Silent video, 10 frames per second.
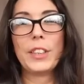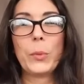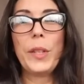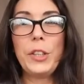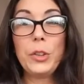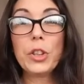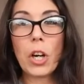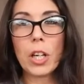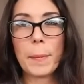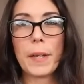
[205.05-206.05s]
and so we do
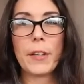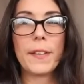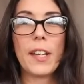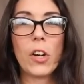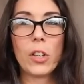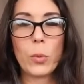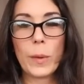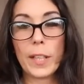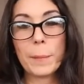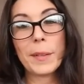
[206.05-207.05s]
talk about it. They are
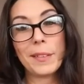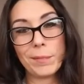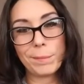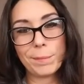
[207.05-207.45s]
aware, but